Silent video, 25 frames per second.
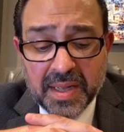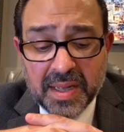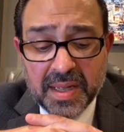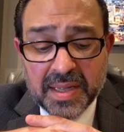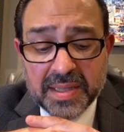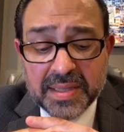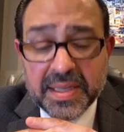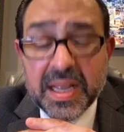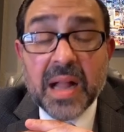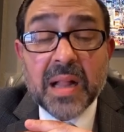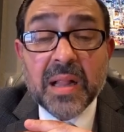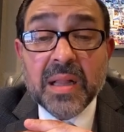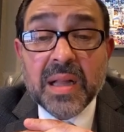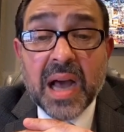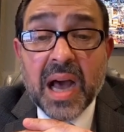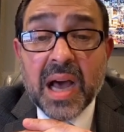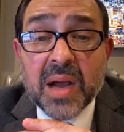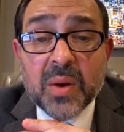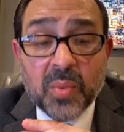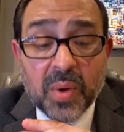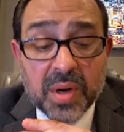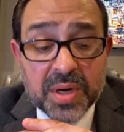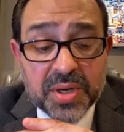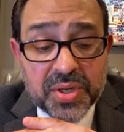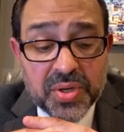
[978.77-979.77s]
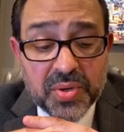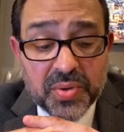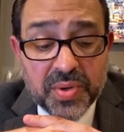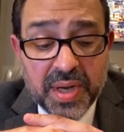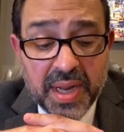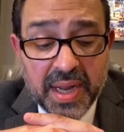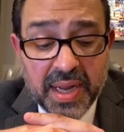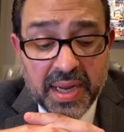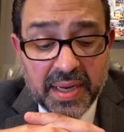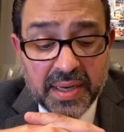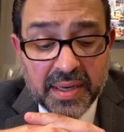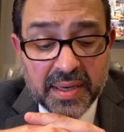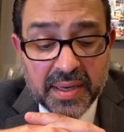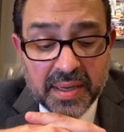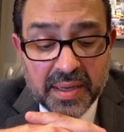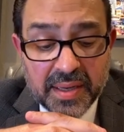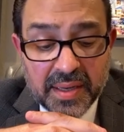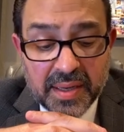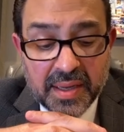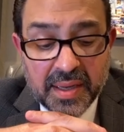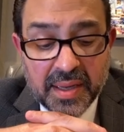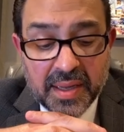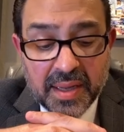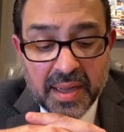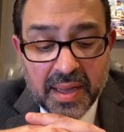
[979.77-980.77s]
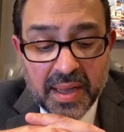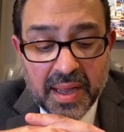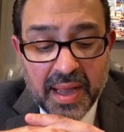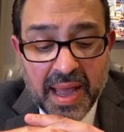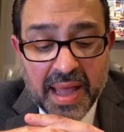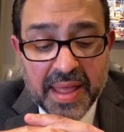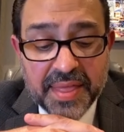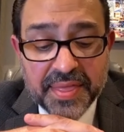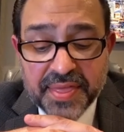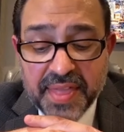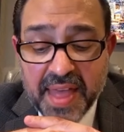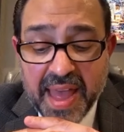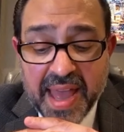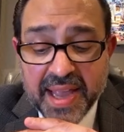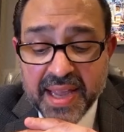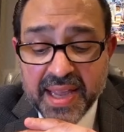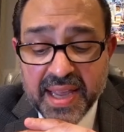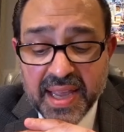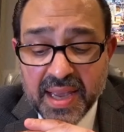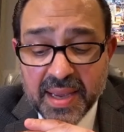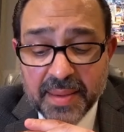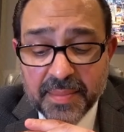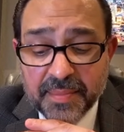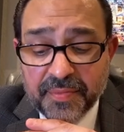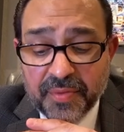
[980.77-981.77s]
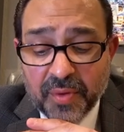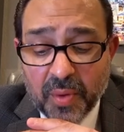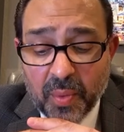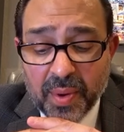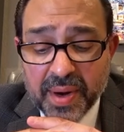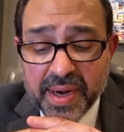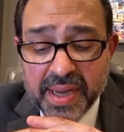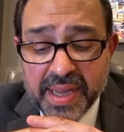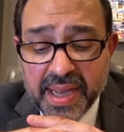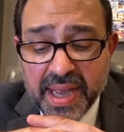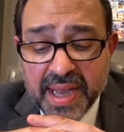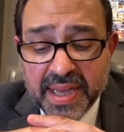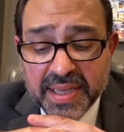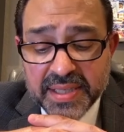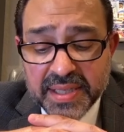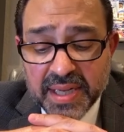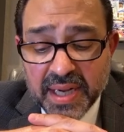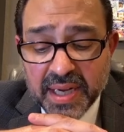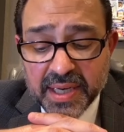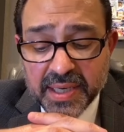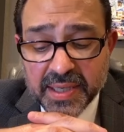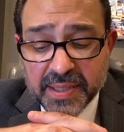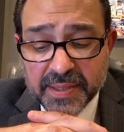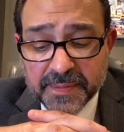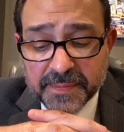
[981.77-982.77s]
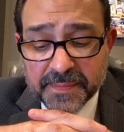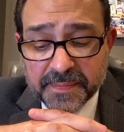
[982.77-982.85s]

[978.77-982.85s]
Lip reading: Tell God what you need and thank Him for what He has done.